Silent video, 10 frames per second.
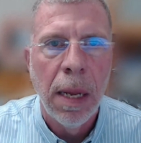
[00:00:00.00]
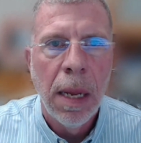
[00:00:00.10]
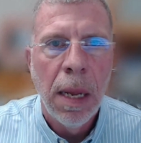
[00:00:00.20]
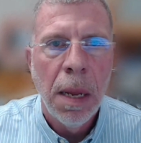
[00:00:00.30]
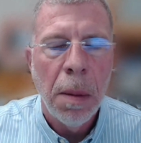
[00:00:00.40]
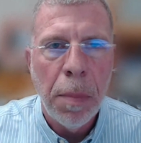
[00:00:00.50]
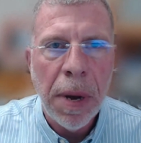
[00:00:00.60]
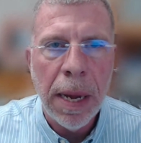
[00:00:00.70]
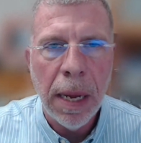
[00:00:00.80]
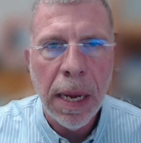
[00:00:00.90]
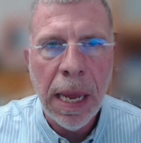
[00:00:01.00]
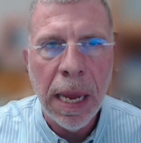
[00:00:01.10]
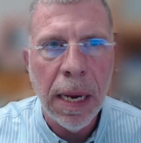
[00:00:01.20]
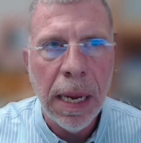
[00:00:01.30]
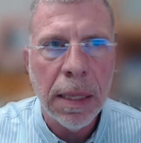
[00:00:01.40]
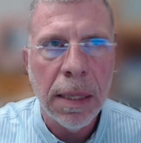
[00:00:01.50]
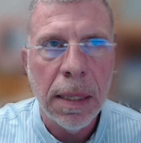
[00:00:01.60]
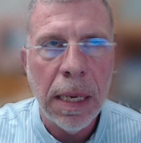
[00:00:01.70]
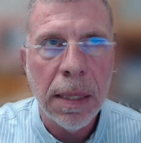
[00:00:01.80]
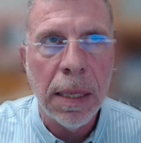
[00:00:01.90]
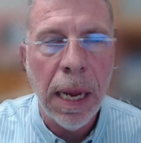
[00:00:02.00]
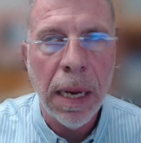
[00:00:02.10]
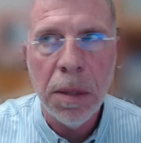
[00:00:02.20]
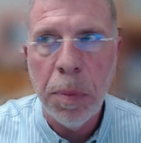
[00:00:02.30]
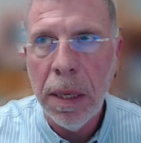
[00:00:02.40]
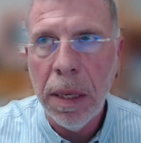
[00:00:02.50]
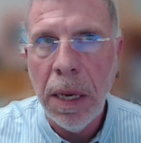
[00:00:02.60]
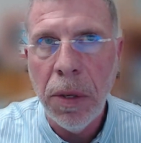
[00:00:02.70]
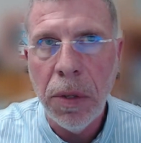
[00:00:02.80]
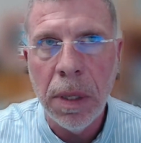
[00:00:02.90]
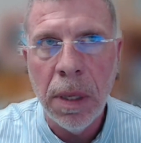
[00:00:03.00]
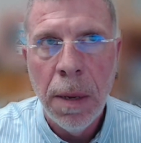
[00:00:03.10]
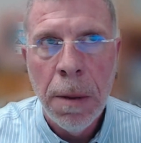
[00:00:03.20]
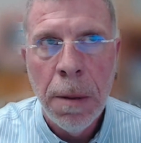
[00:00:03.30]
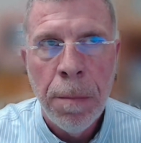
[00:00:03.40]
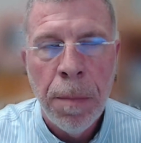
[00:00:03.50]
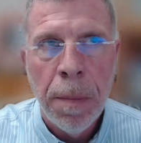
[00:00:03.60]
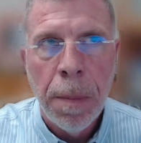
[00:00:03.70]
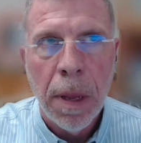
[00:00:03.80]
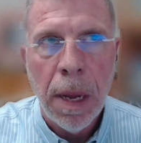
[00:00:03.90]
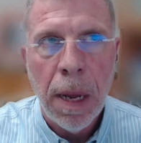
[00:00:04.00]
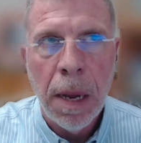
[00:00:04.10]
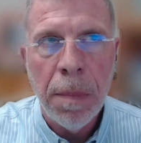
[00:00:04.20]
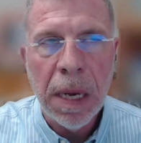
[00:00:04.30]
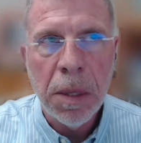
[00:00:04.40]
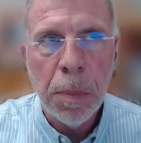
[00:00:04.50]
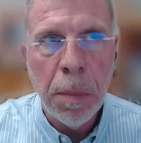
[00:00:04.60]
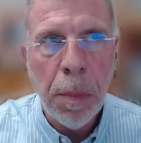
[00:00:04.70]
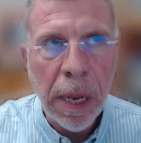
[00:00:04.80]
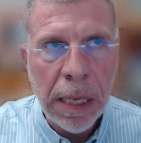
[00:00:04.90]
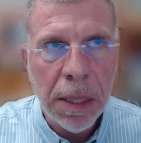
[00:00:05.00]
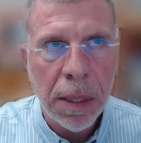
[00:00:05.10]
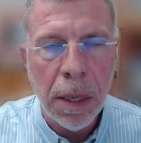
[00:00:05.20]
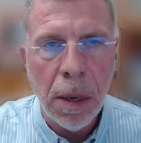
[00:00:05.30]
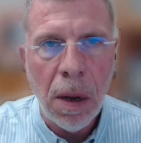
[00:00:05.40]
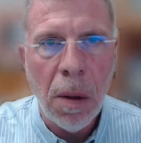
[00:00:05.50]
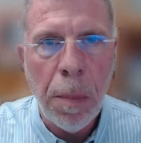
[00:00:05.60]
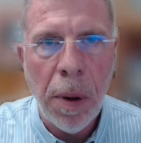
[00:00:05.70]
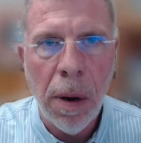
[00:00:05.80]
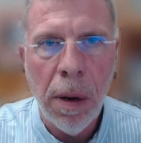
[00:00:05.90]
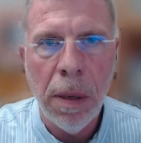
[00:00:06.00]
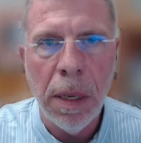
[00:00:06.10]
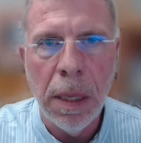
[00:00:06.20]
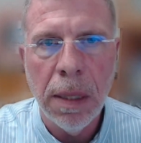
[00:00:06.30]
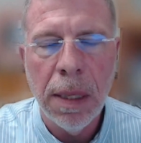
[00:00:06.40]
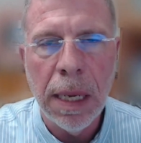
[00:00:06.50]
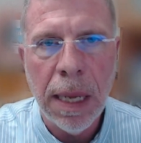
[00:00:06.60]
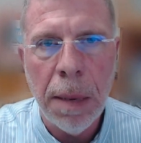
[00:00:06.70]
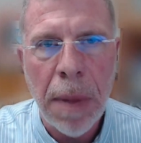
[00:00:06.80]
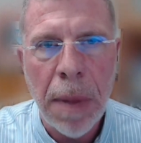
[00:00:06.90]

But again, it's it's an expectation um, that's been placed on all parties that that map